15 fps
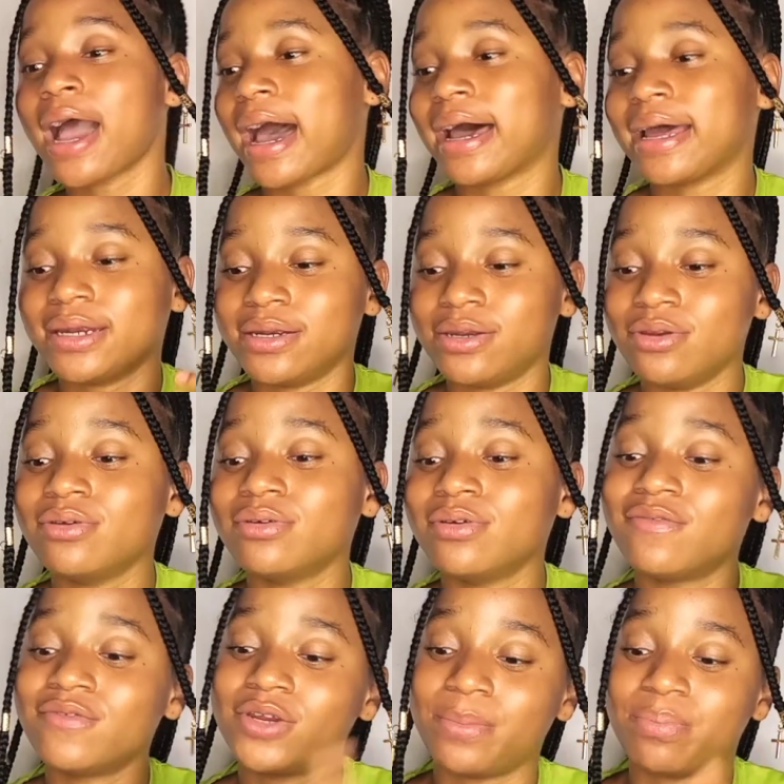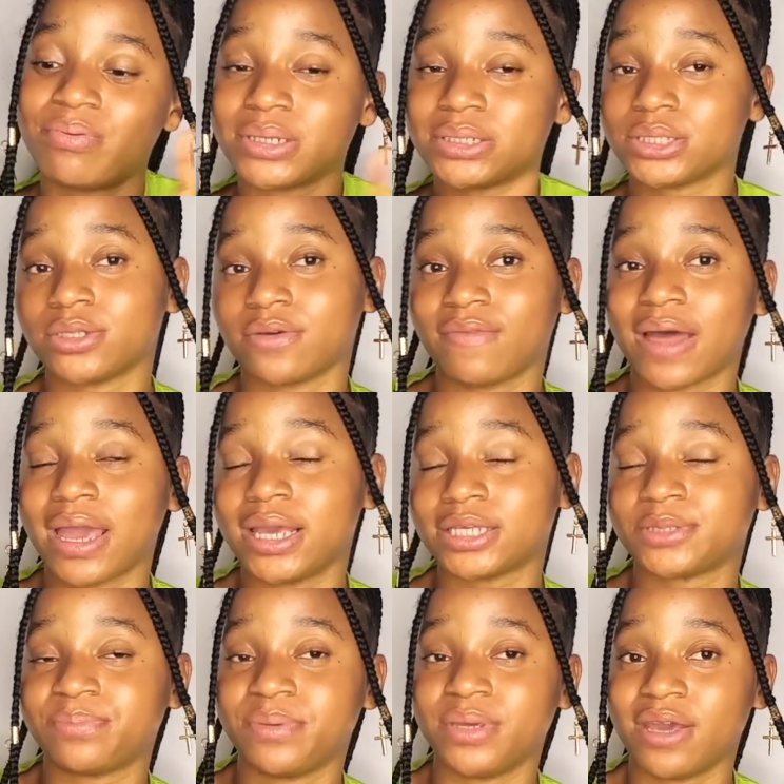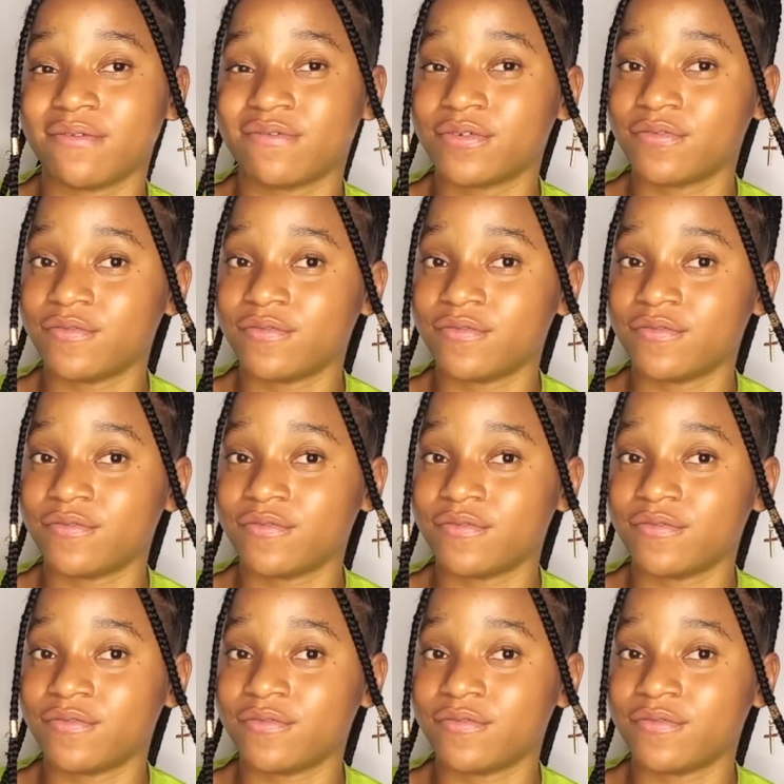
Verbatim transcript: and even the presence of that SPF